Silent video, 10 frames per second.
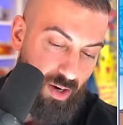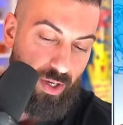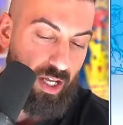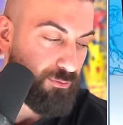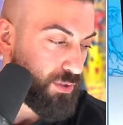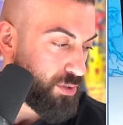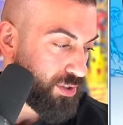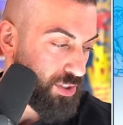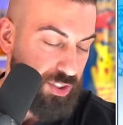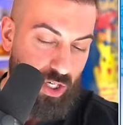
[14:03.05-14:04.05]
All right, we got a
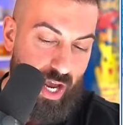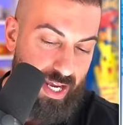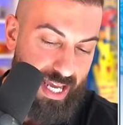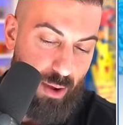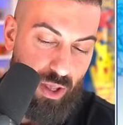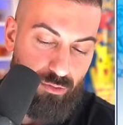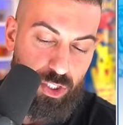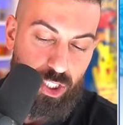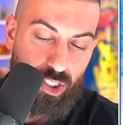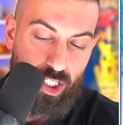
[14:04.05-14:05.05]
Fusion Strike, and we have a
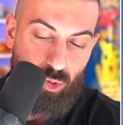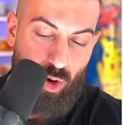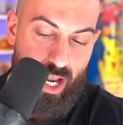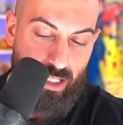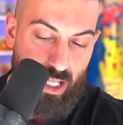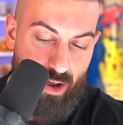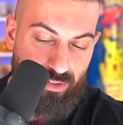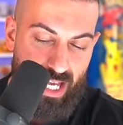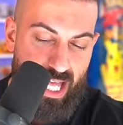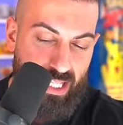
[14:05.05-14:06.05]
Chilling Reign
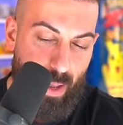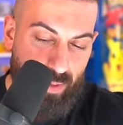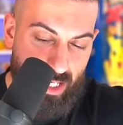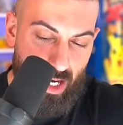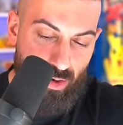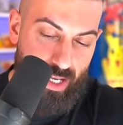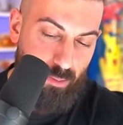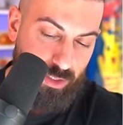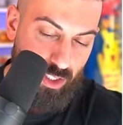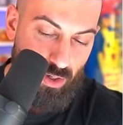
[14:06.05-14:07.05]
left. Let me know. Yeah,
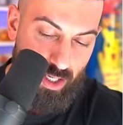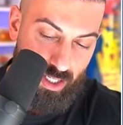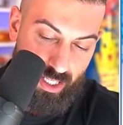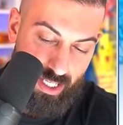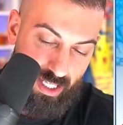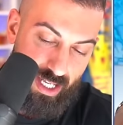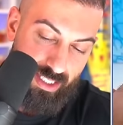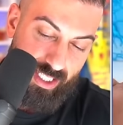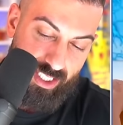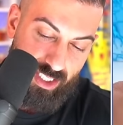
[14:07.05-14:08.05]
I'm so, like,
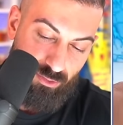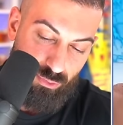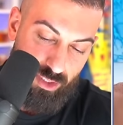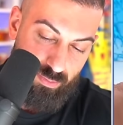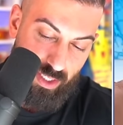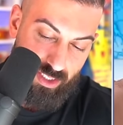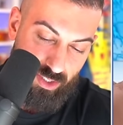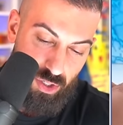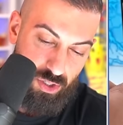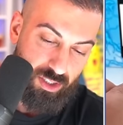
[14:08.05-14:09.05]
this is confusing me because
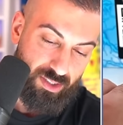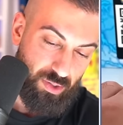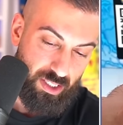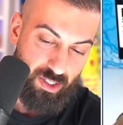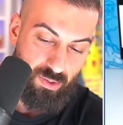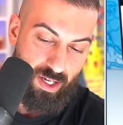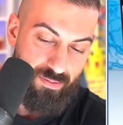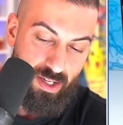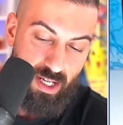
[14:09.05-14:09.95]
the code card's going the other way.